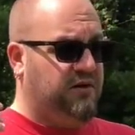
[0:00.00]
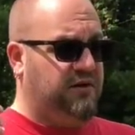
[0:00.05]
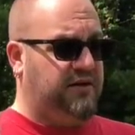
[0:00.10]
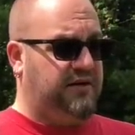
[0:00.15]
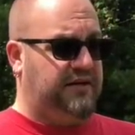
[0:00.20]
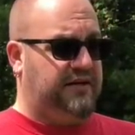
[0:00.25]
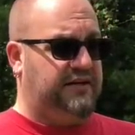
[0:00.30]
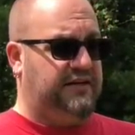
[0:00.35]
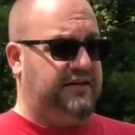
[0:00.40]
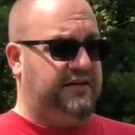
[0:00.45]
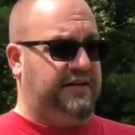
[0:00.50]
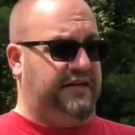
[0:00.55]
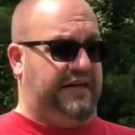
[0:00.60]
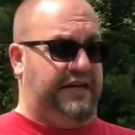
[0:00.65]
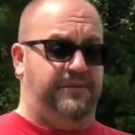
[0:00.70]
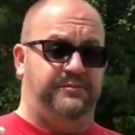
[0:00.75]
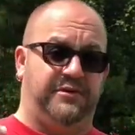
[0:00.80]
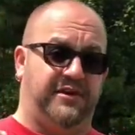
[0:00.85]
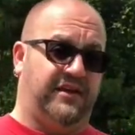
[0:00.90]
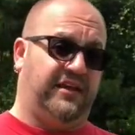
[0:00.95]
Uh,
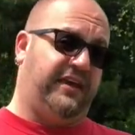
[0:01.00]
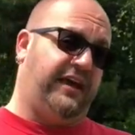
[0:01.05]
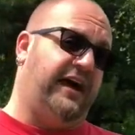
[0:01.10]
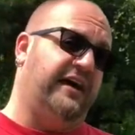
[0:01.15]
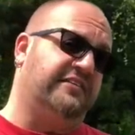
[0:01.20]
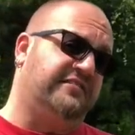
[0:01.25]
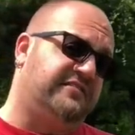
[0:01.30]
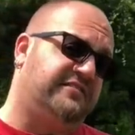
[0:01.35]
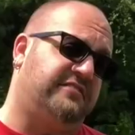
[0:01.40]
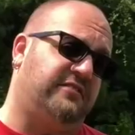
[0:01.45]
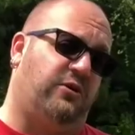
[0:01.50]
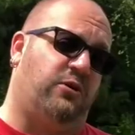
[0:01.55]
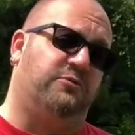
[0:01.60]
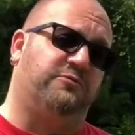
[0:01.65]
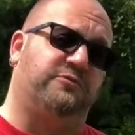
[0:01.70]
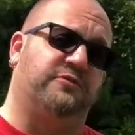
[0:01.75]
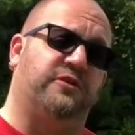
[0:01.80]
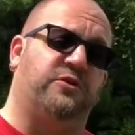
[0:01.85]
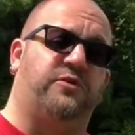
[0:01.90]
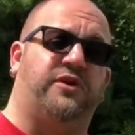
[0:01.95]
I'm gonna guess,
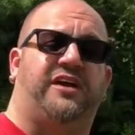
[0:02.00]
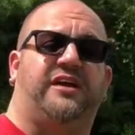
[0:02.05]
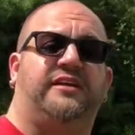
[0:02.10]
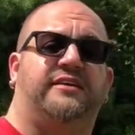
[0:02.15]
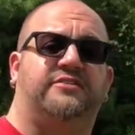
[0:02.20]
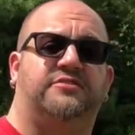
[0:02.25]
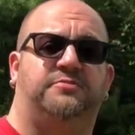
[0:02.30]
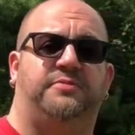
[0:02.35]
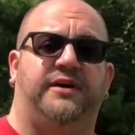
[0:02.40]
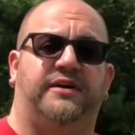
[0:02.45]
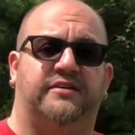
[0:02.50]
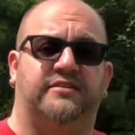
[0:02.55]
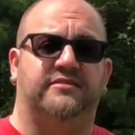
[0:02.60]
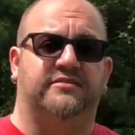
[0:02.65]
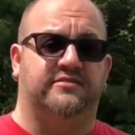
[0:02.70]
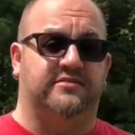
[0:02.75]
hopefully we can expect